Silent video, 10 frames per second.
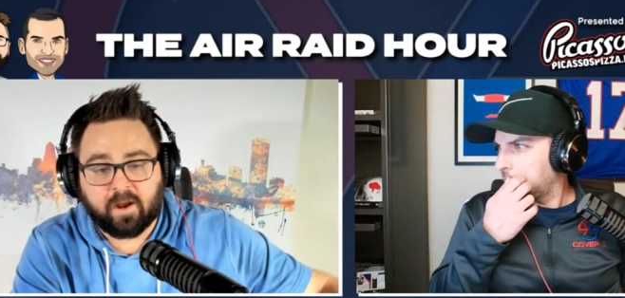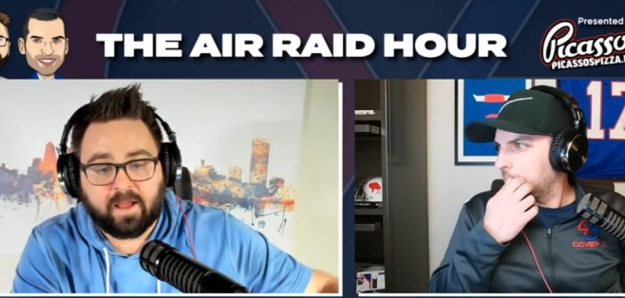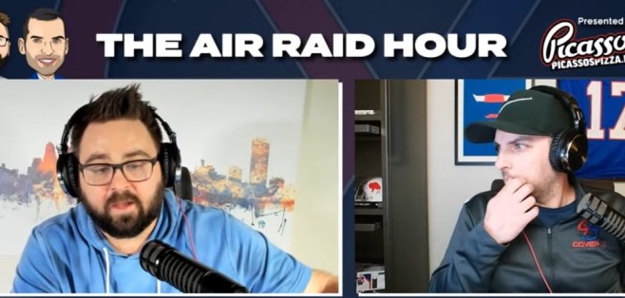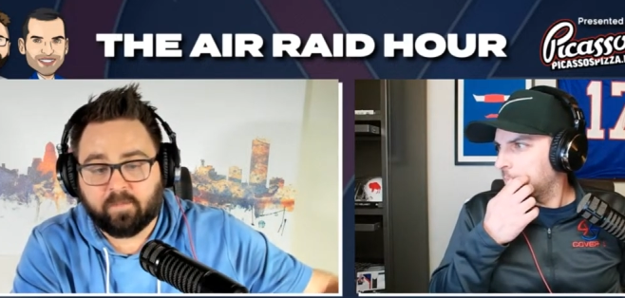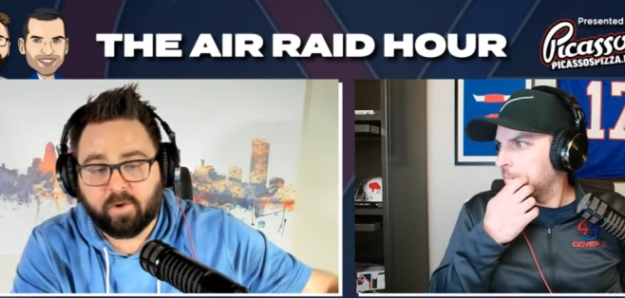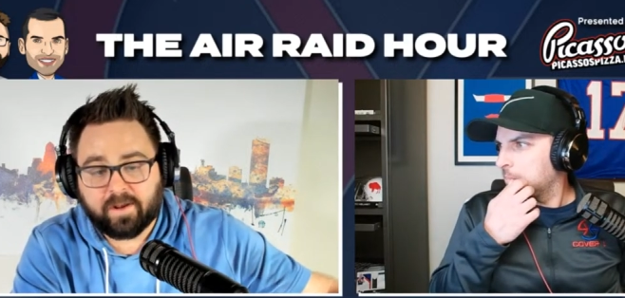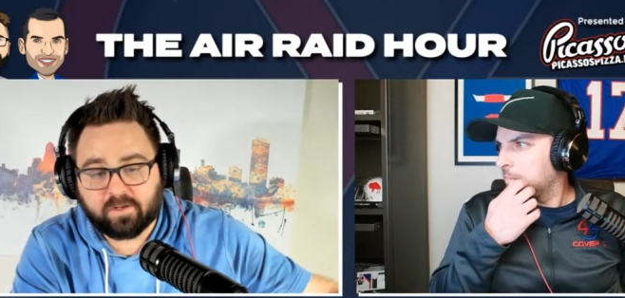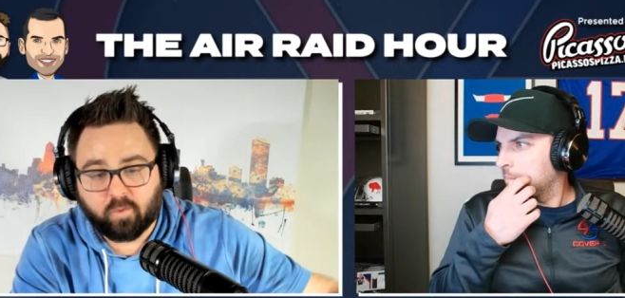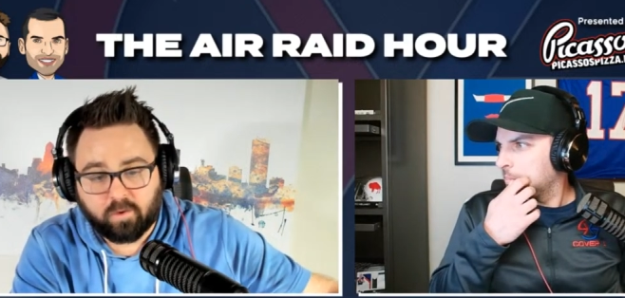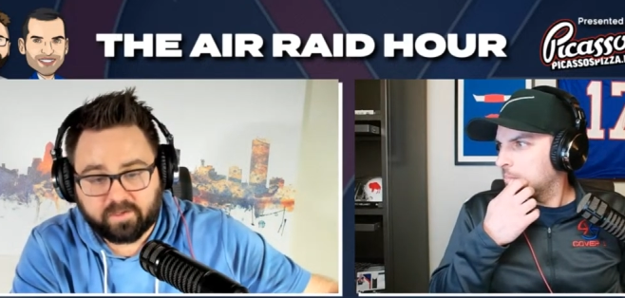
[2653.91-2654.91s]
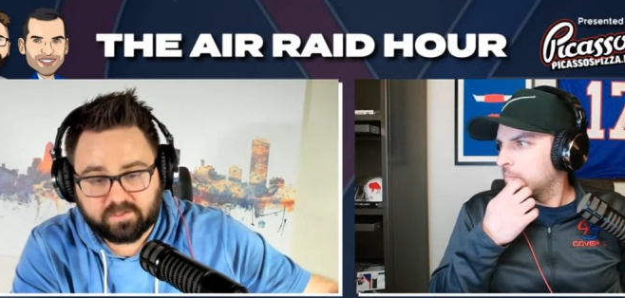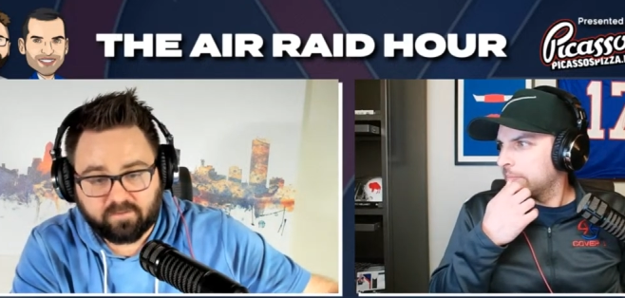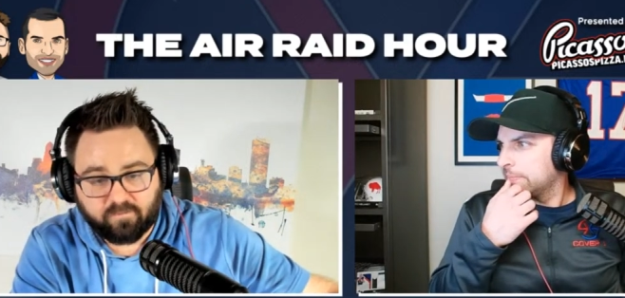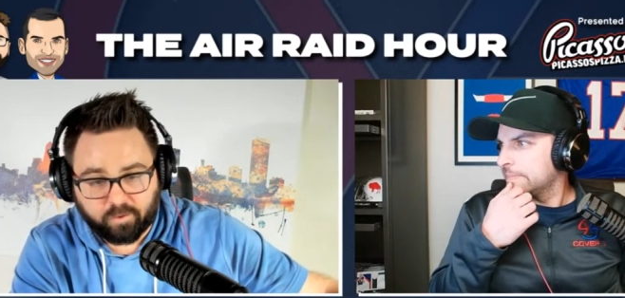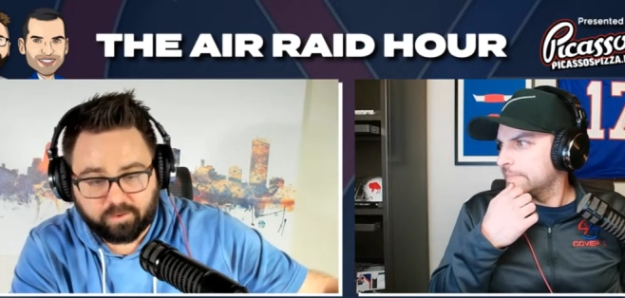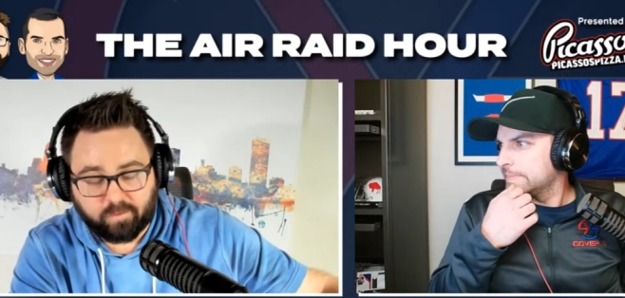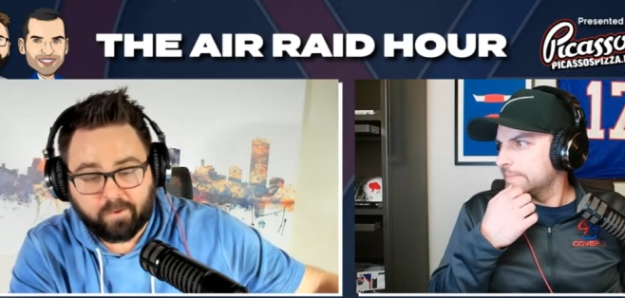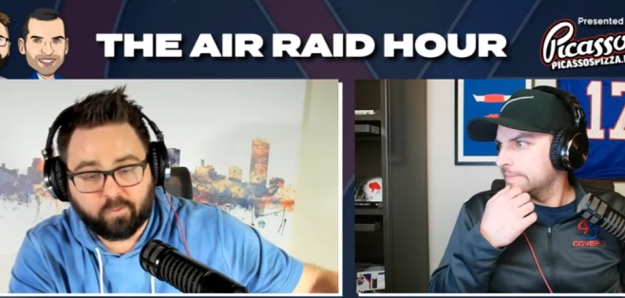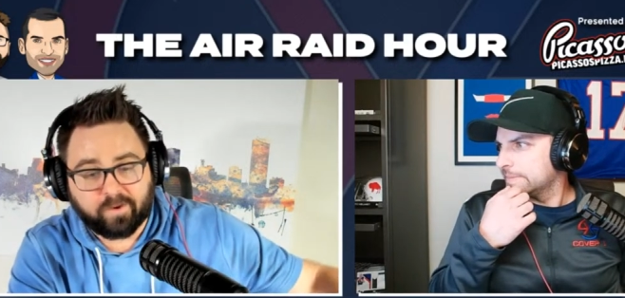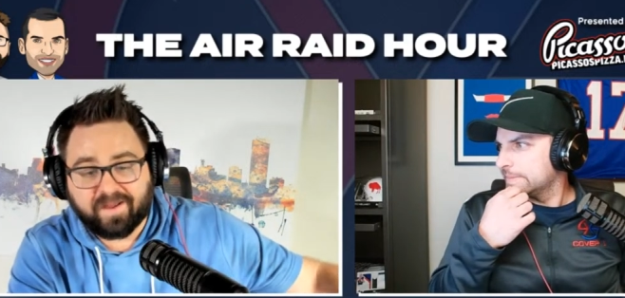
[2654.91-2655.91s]
Speaker 1: a guy like Brandon Dorless in the fourth
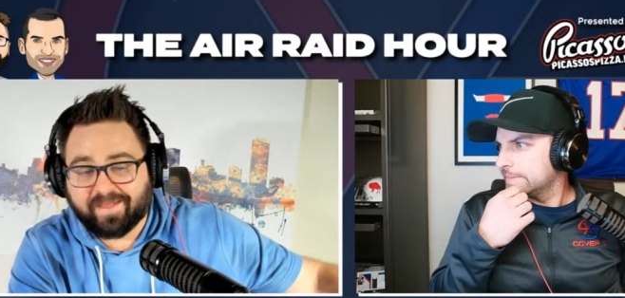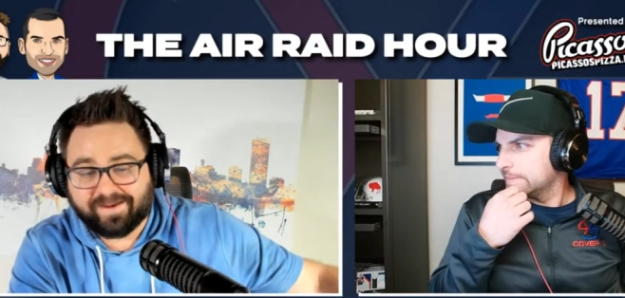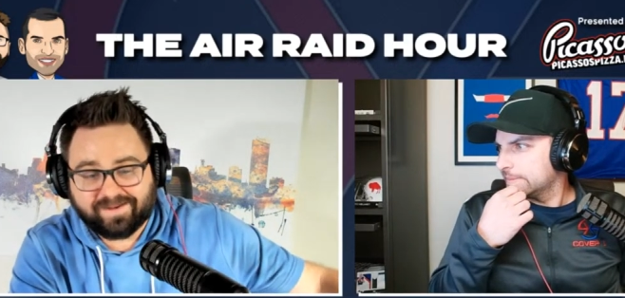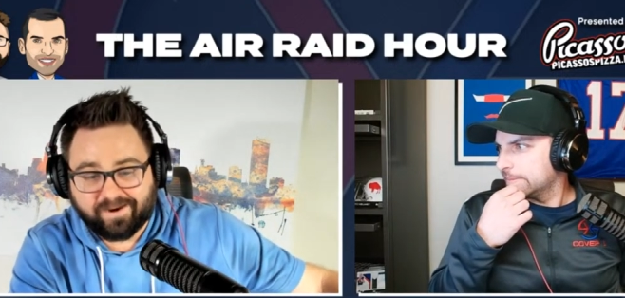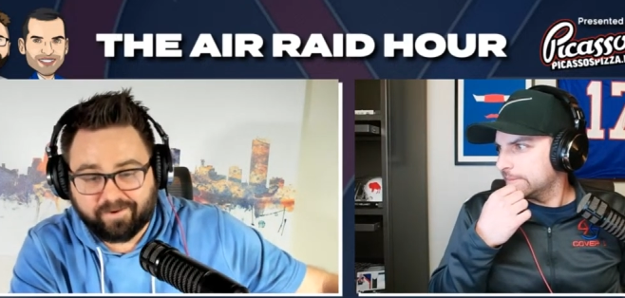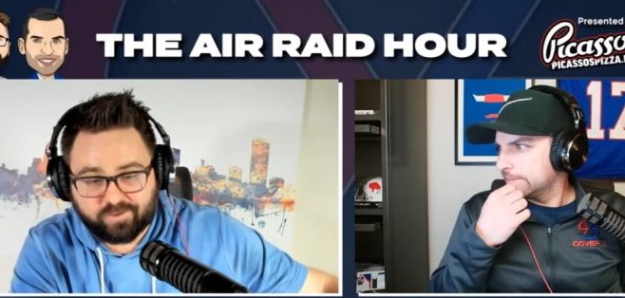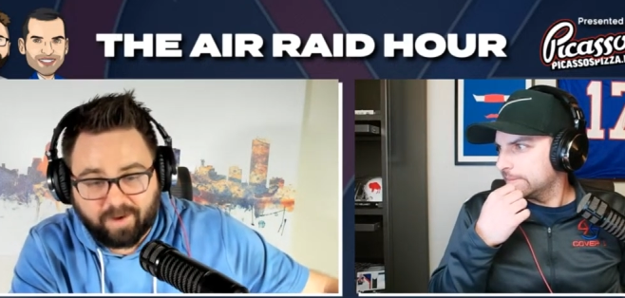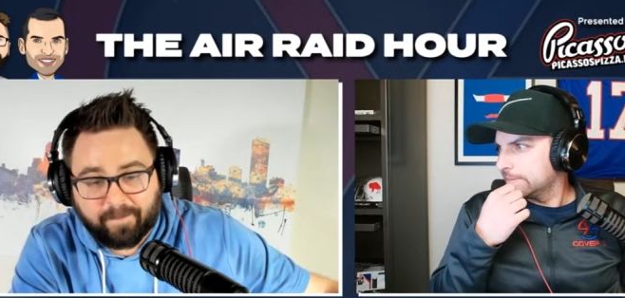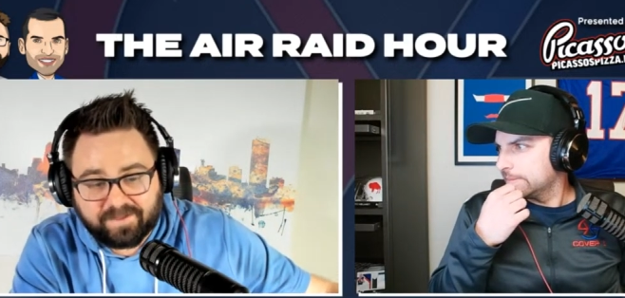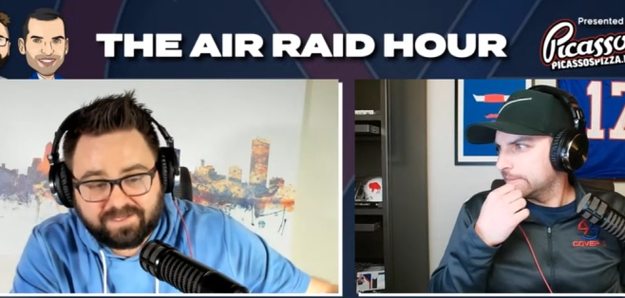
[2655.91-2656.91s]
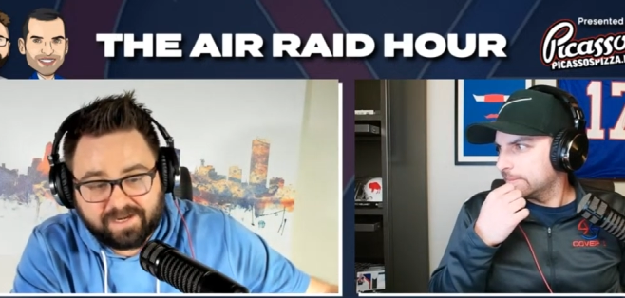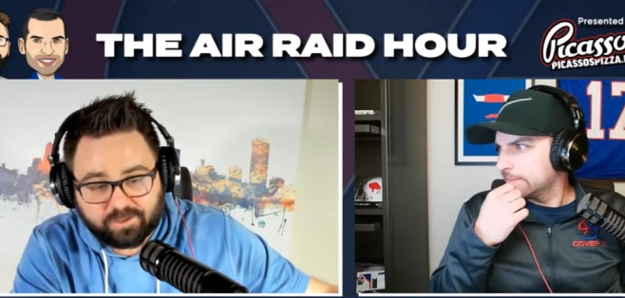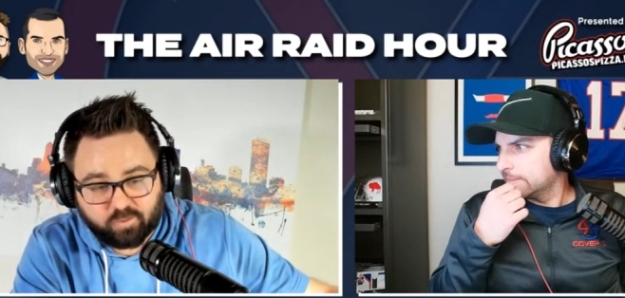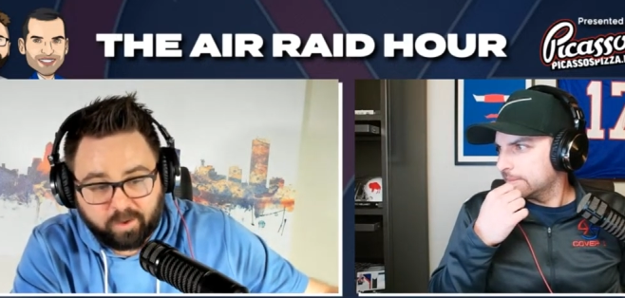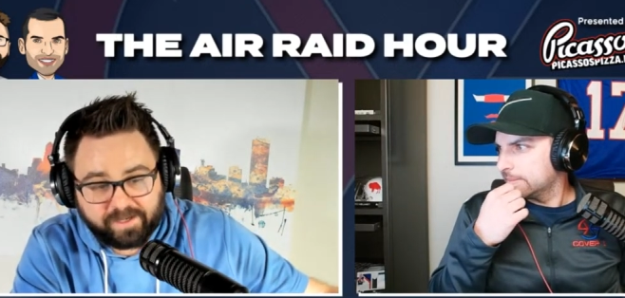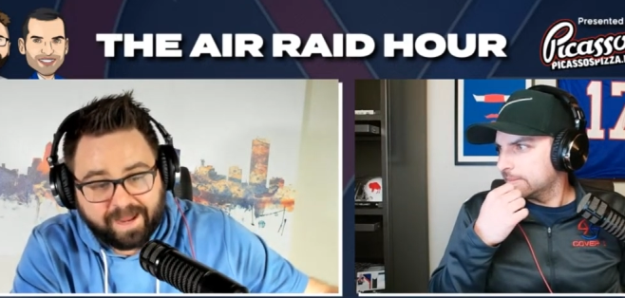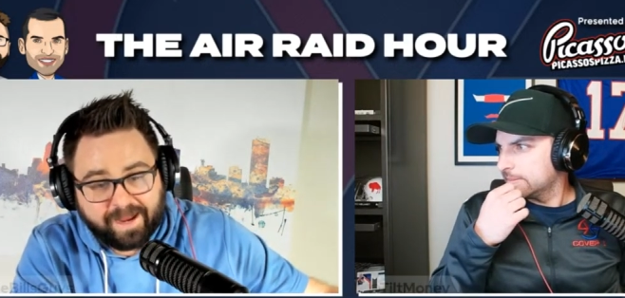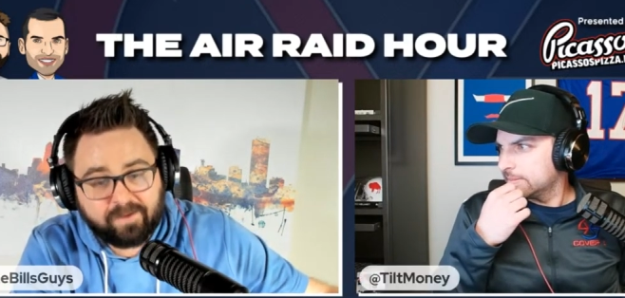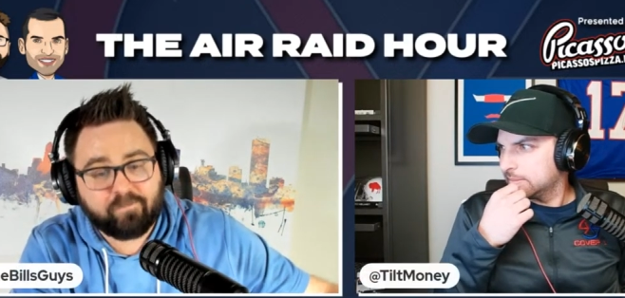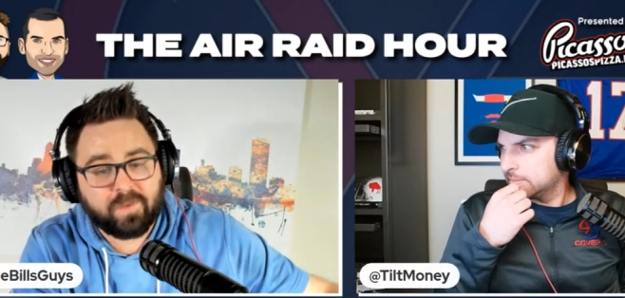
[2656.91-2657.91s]
round or a guy like Darius Robinson at
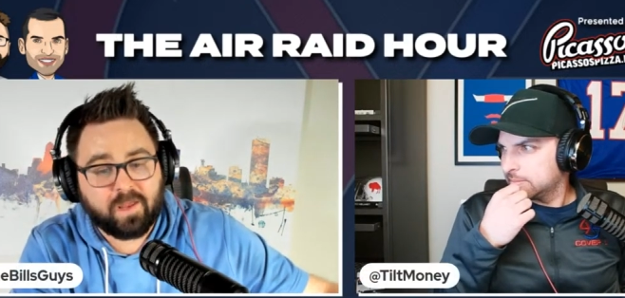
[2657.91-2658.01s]
twenty-eight,